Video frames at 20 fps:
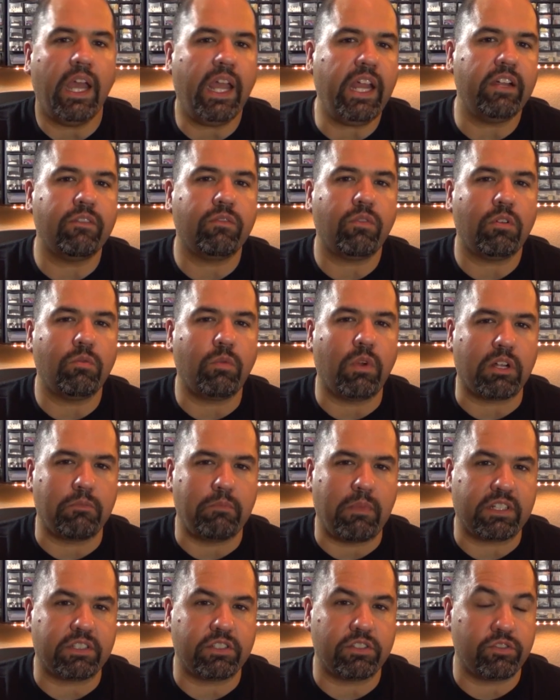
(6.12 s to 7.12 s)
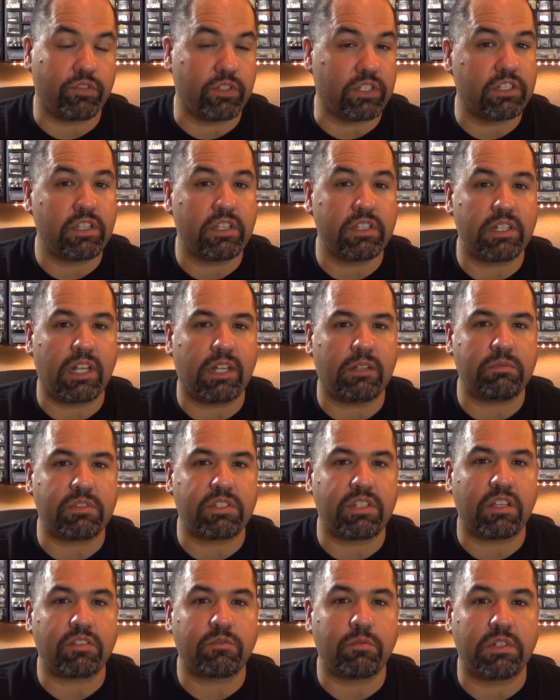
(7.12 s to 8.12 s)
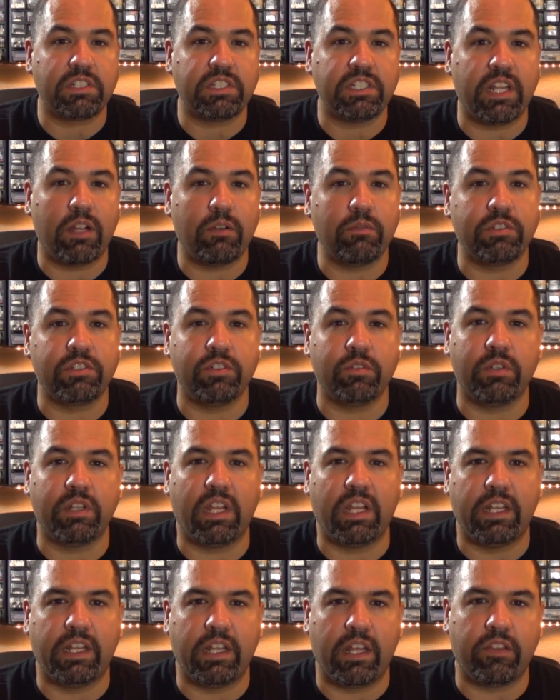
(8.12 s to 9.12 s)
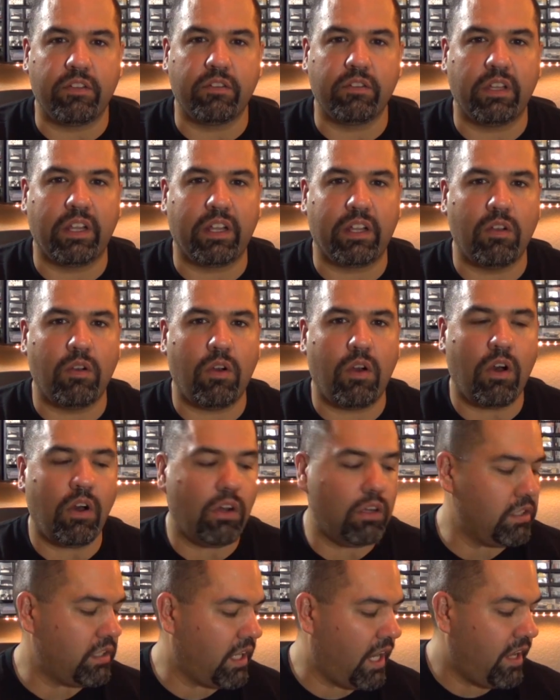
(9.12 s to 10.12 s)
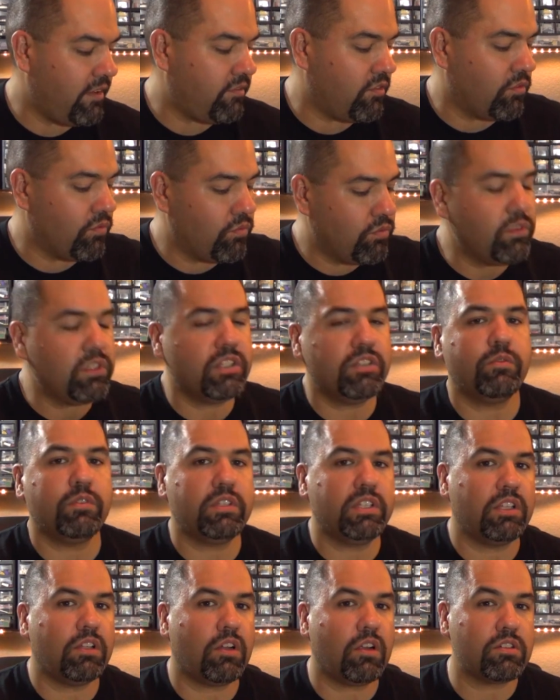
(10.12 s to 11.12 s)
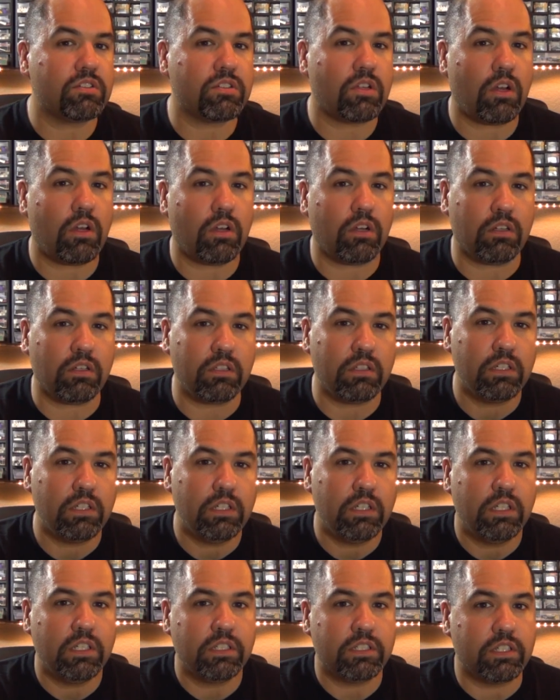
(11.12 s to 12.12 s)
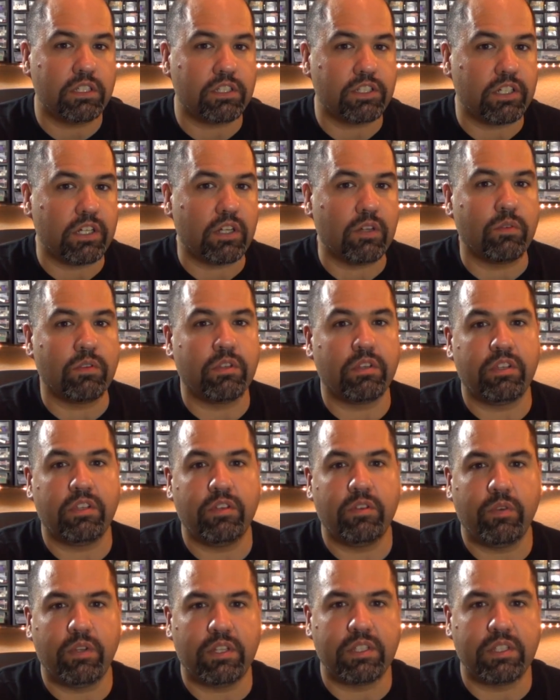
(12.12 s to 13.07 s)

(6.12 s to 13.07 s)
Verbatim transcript: Hey everyone, welcome back to String Cheese and Applesauce where today we're doing another Lego haul and I have a really, really large haul to share with you.